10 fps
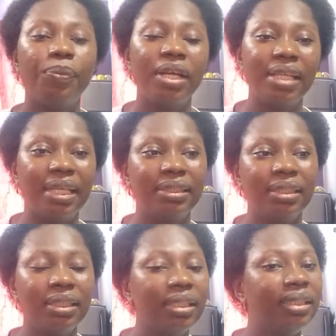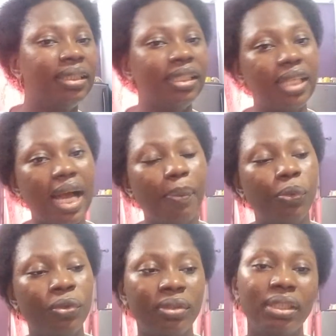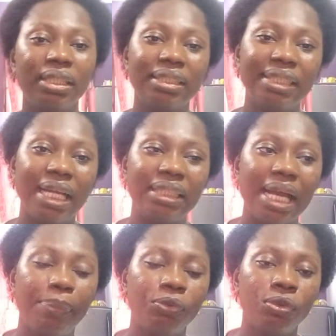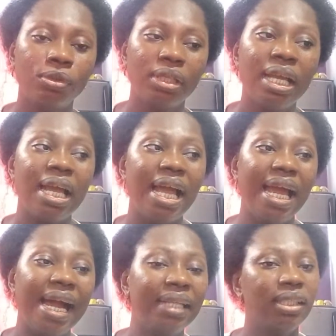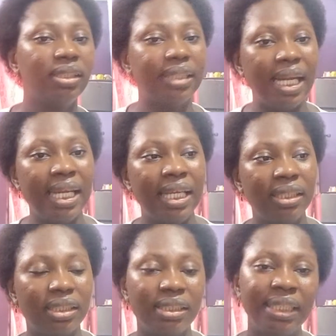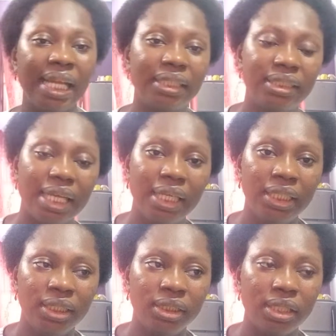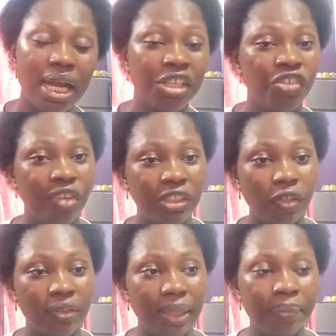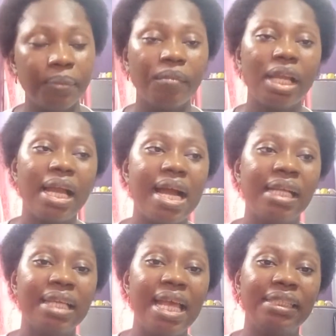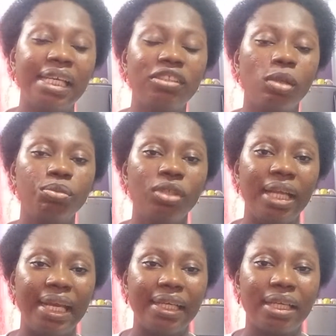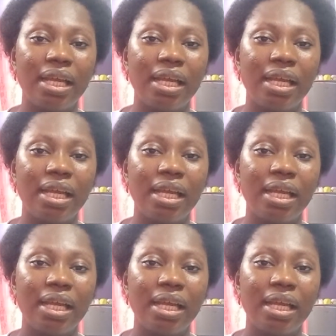pregnancy, this happened, that happened, I had this challenge, that challenge, and the rest of them. And then I say something like,